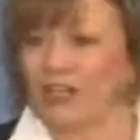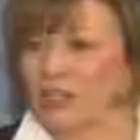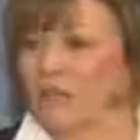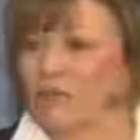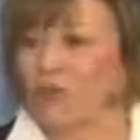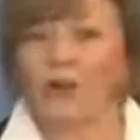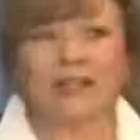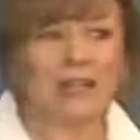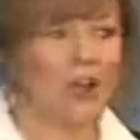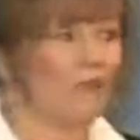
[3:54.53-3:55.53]
the
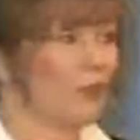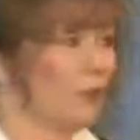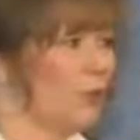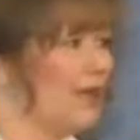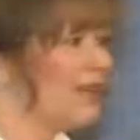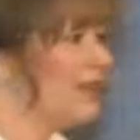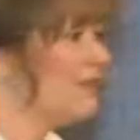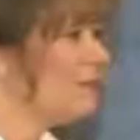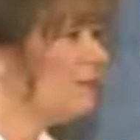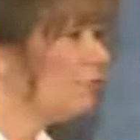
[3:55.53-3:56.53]
majority of you
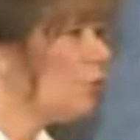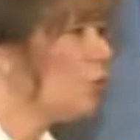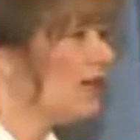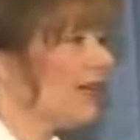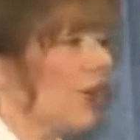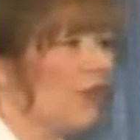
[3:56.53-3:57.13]
give the majority